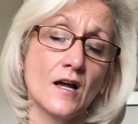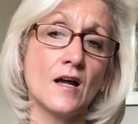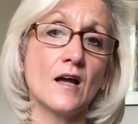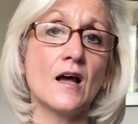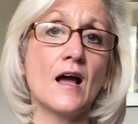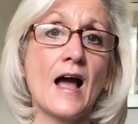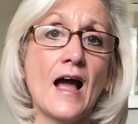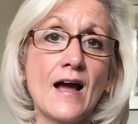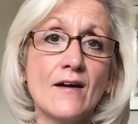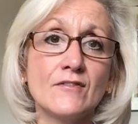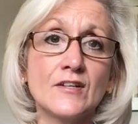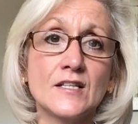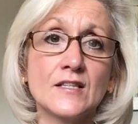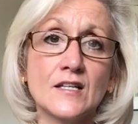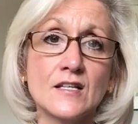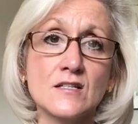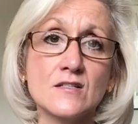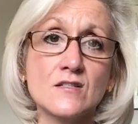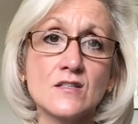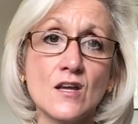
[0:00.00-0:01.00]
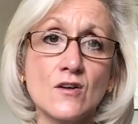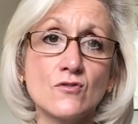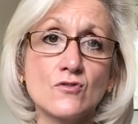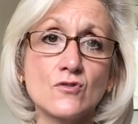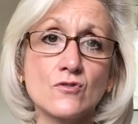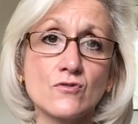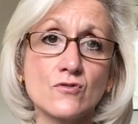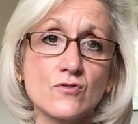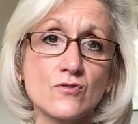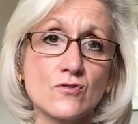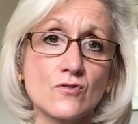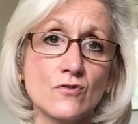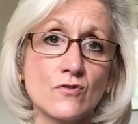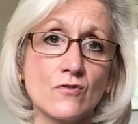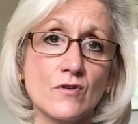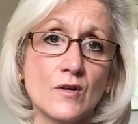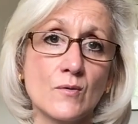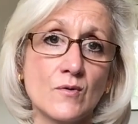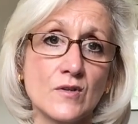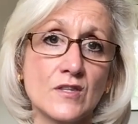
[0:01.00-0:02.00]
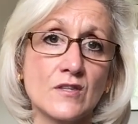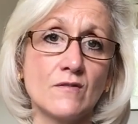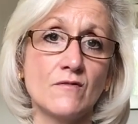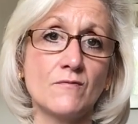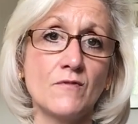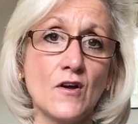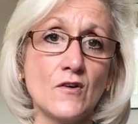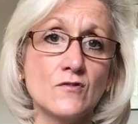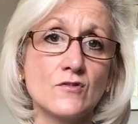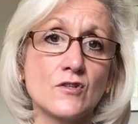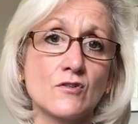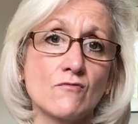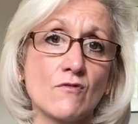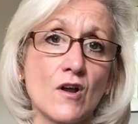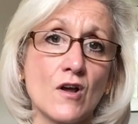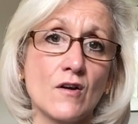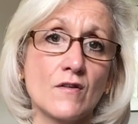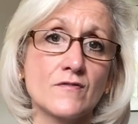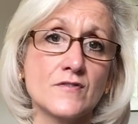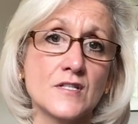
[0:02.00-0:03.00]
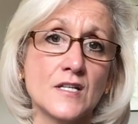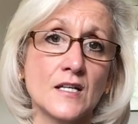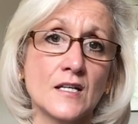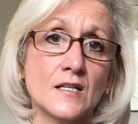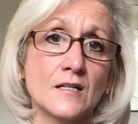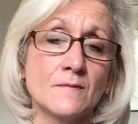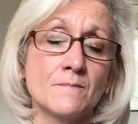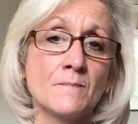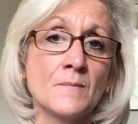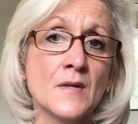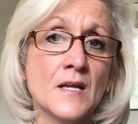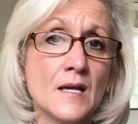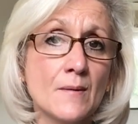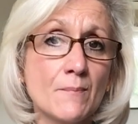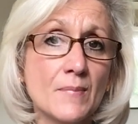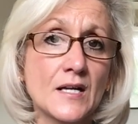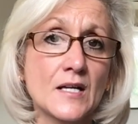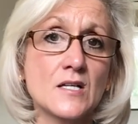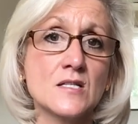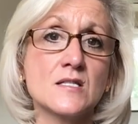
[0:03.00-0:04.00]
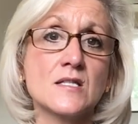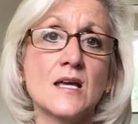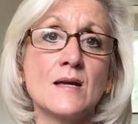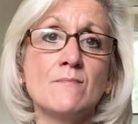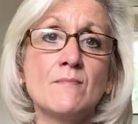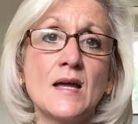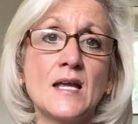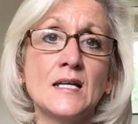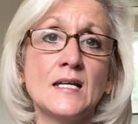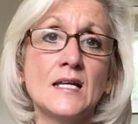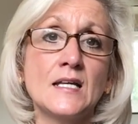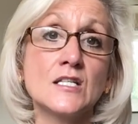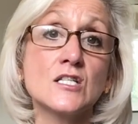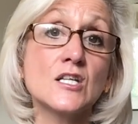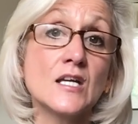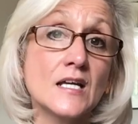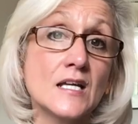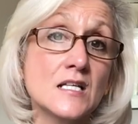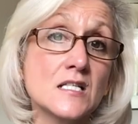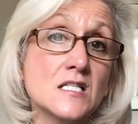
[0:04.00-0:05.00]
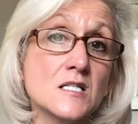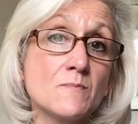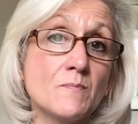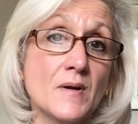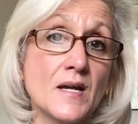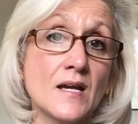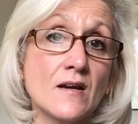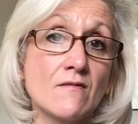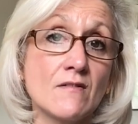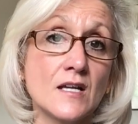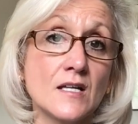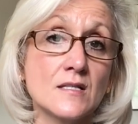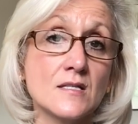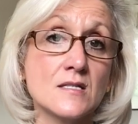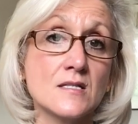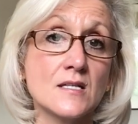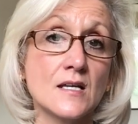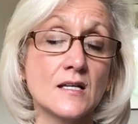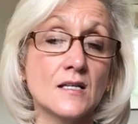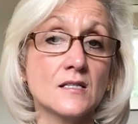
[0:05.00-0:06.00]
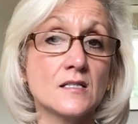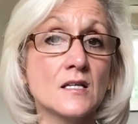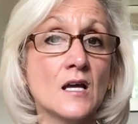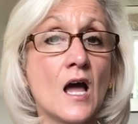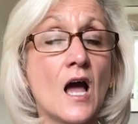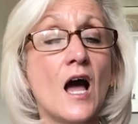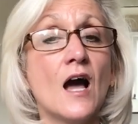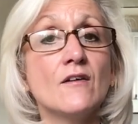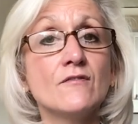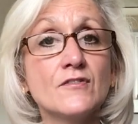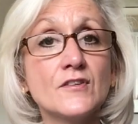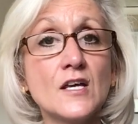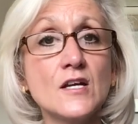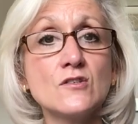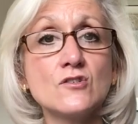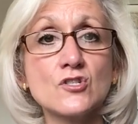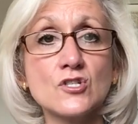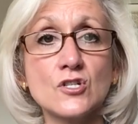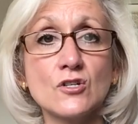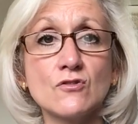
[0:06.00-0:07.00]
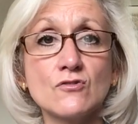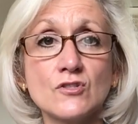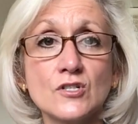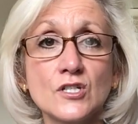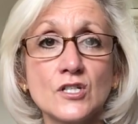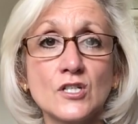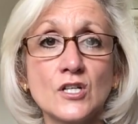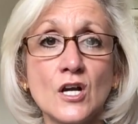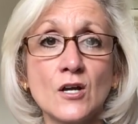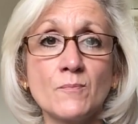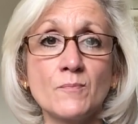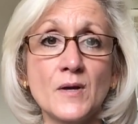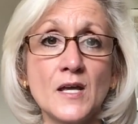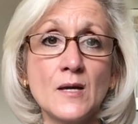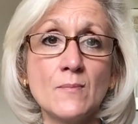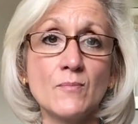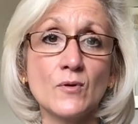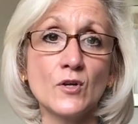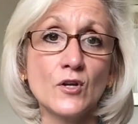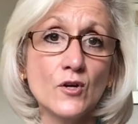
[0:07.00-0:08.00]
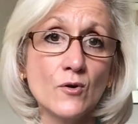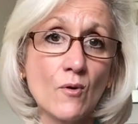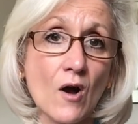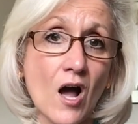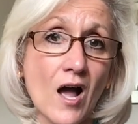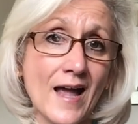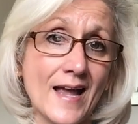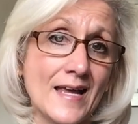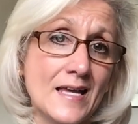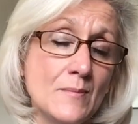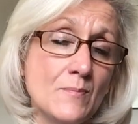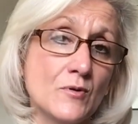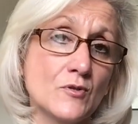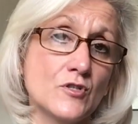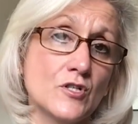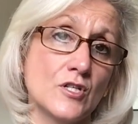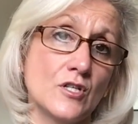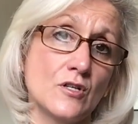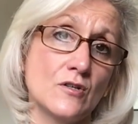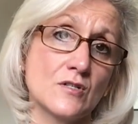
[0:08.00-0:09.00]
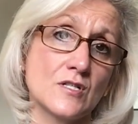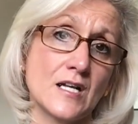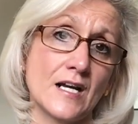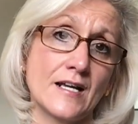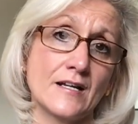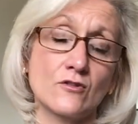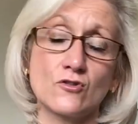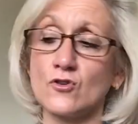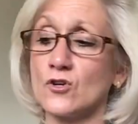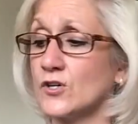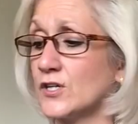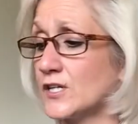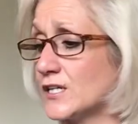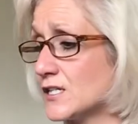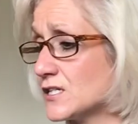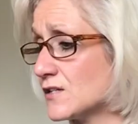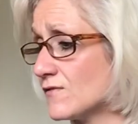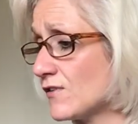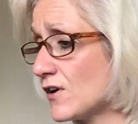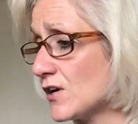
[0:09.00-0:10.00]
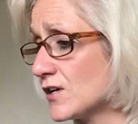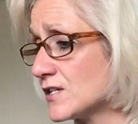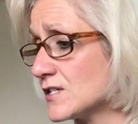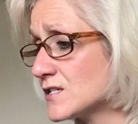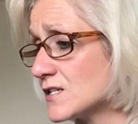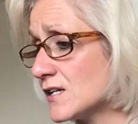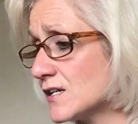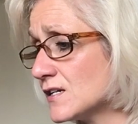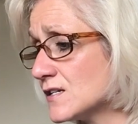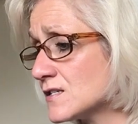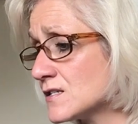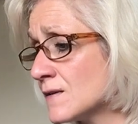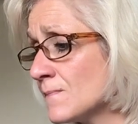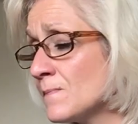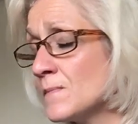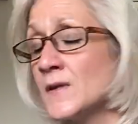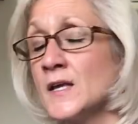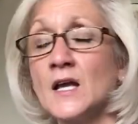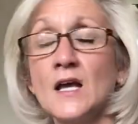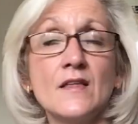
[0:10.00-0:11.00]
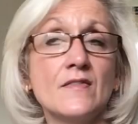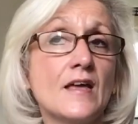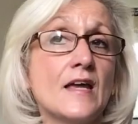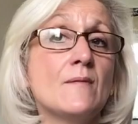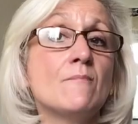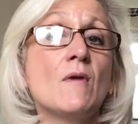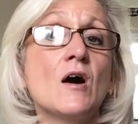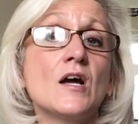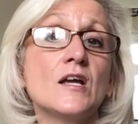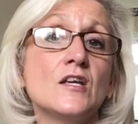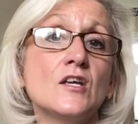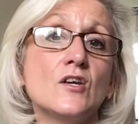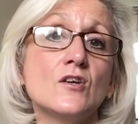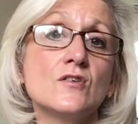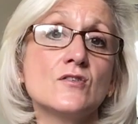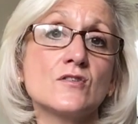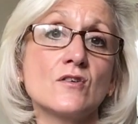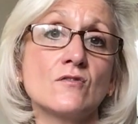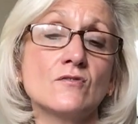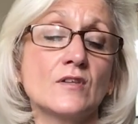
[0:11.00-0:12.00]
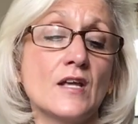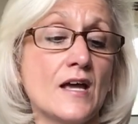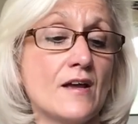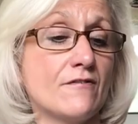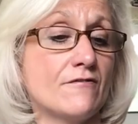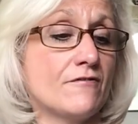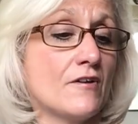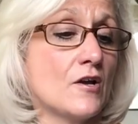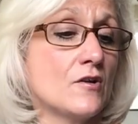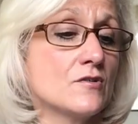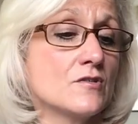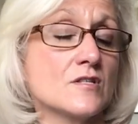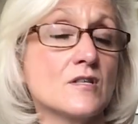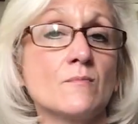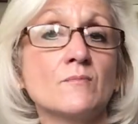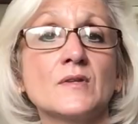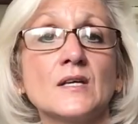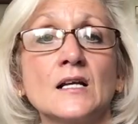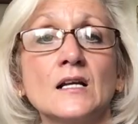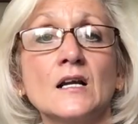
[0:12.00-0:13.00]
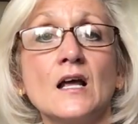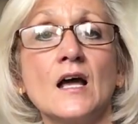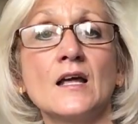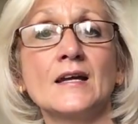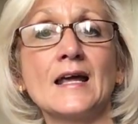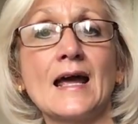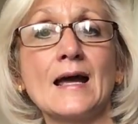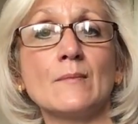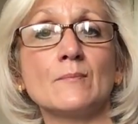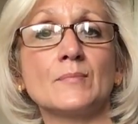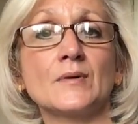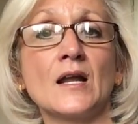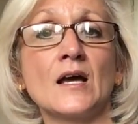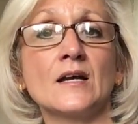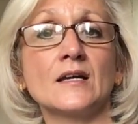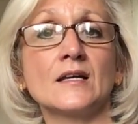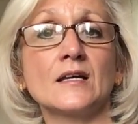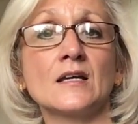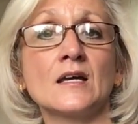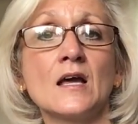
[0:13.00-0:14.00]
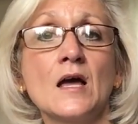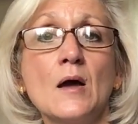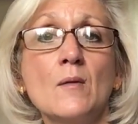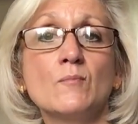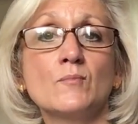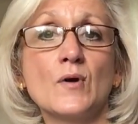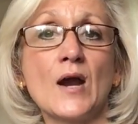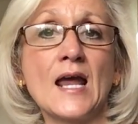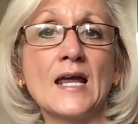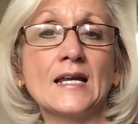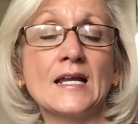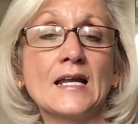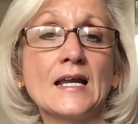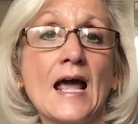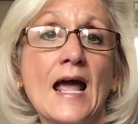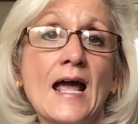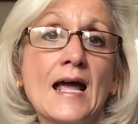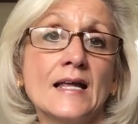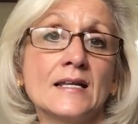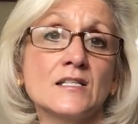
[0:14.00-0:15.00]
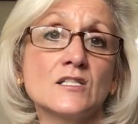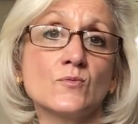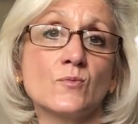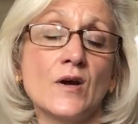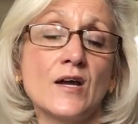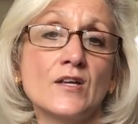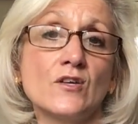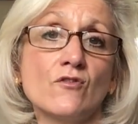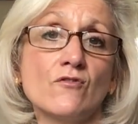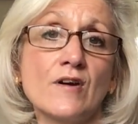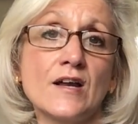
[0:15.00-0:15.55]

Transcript: having that social story with the photographs in, because they may need to experience it. And for those children and young people who are able to use electronic devices, they might use on their phone an app like Brain in Hand, where you're